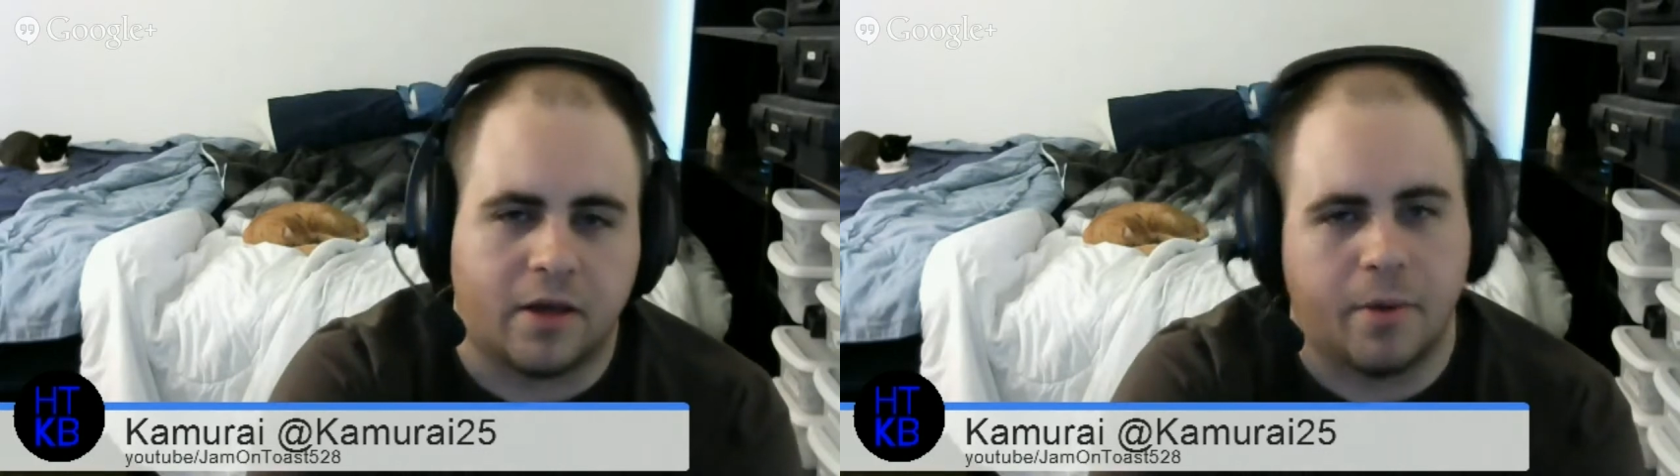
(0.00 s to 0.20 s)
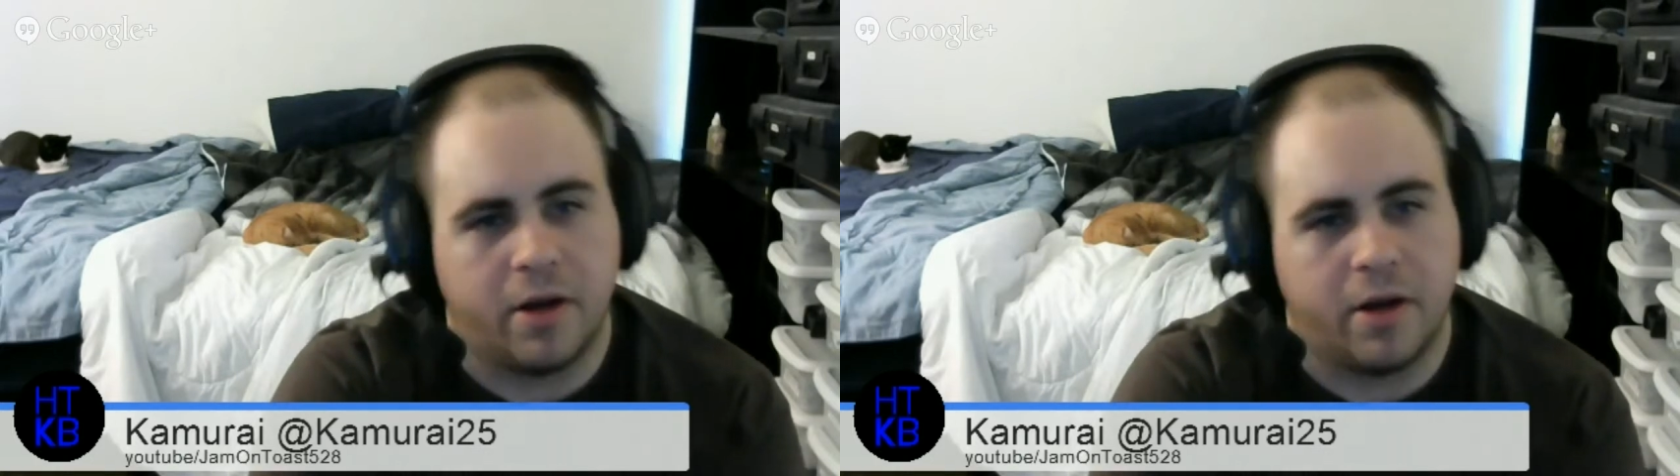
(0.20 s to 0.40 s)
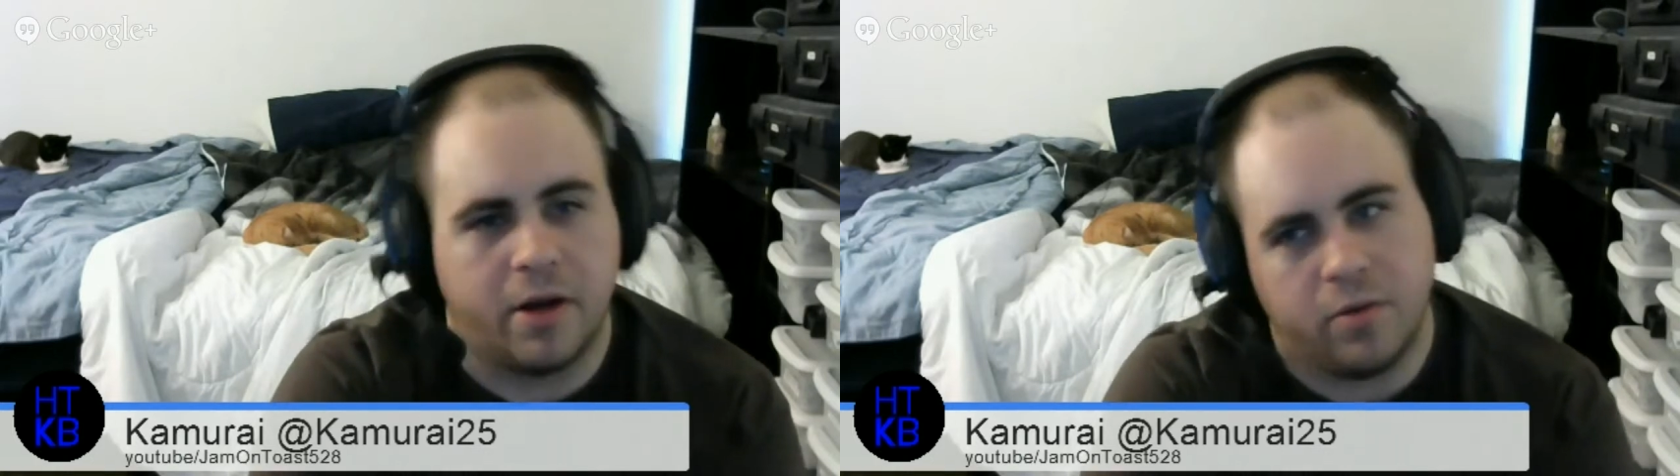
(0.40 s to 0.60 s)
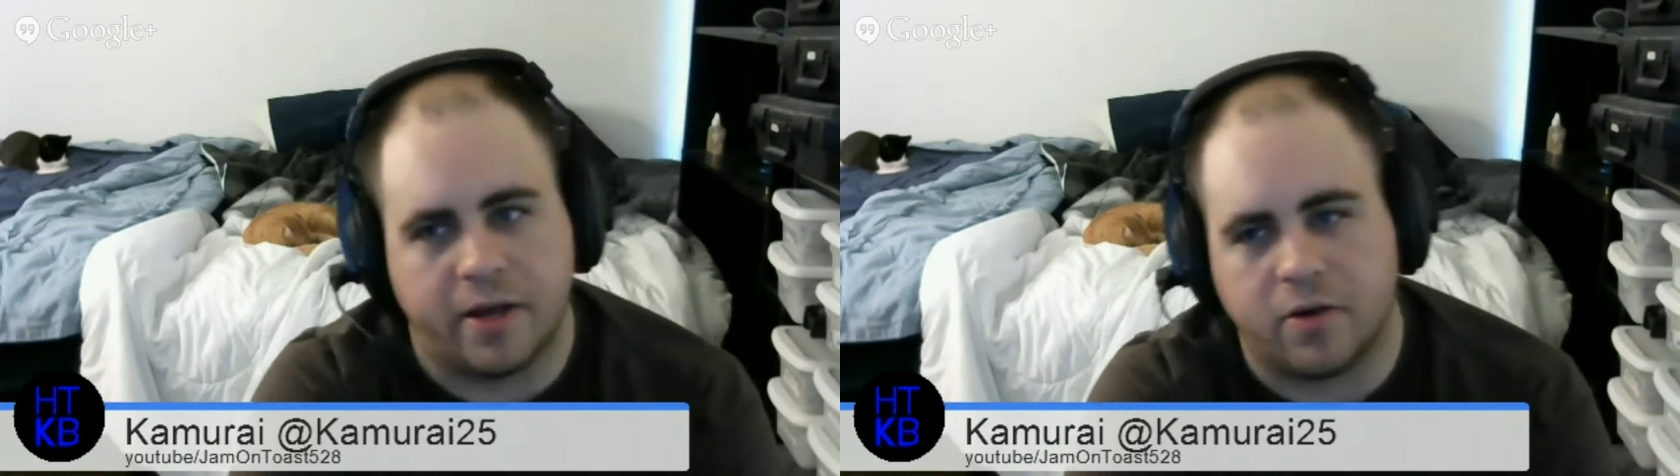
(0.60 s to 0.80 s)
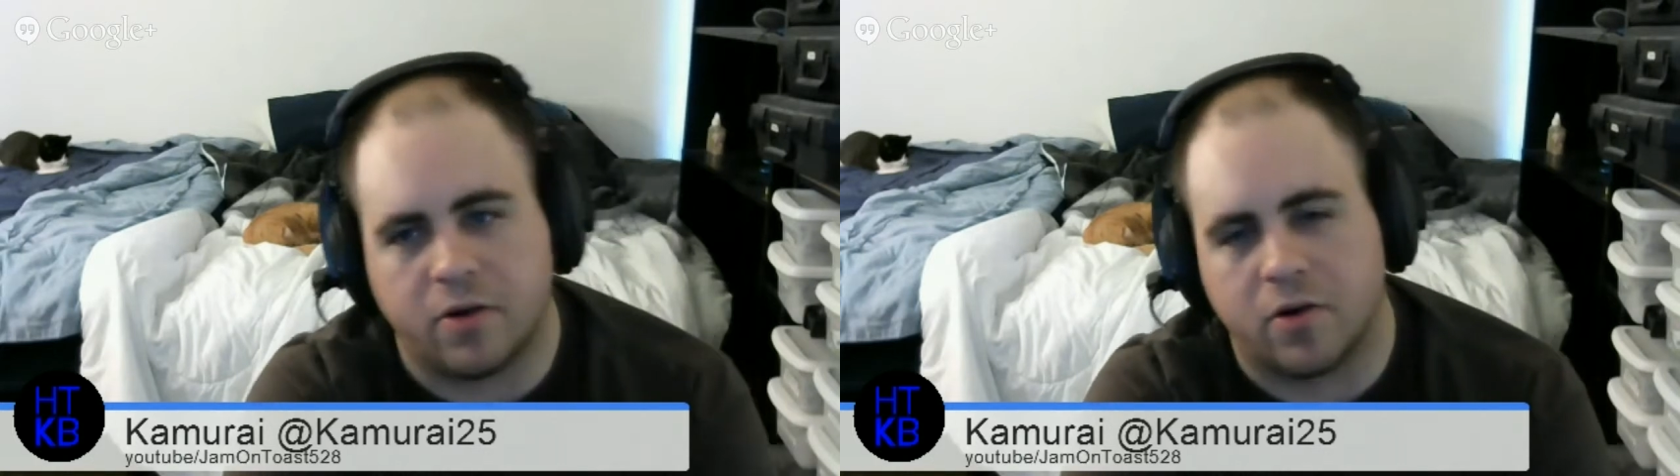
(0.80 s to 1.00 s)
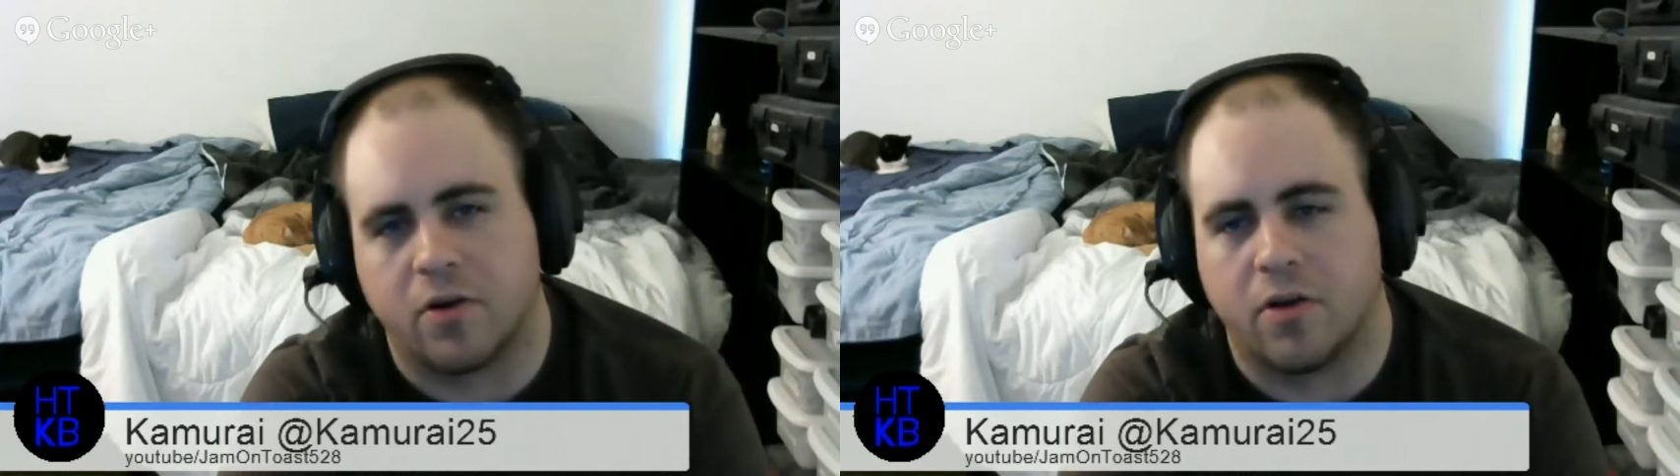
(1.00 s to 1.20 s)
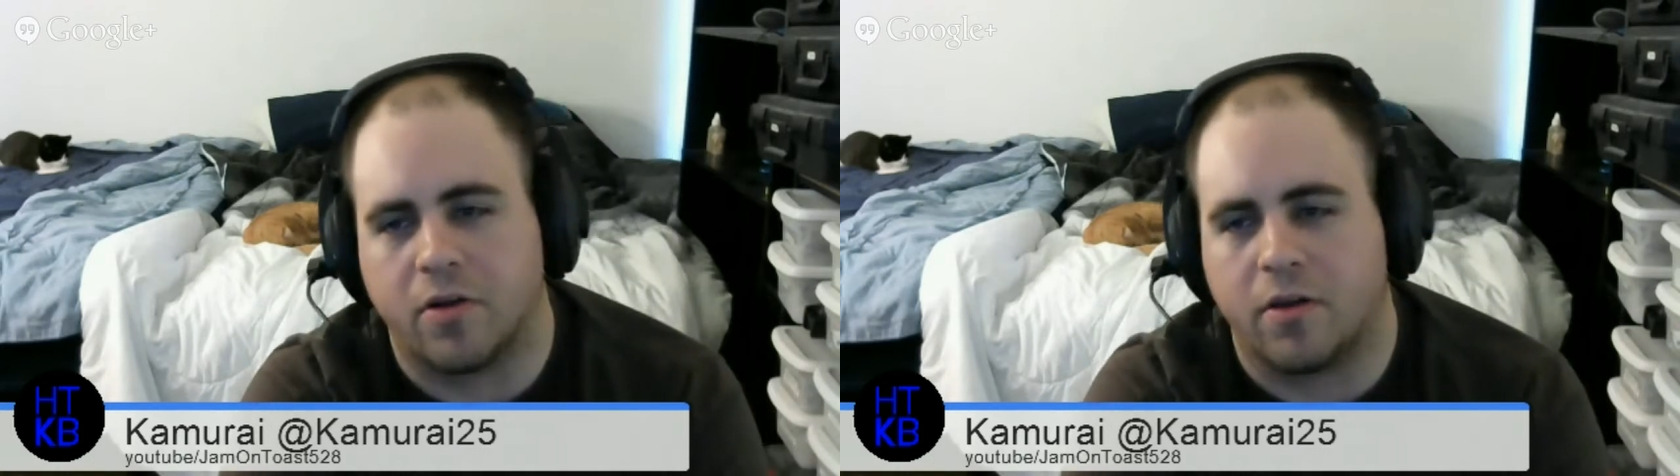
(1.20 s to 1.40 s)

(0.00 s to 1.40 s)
I do like her,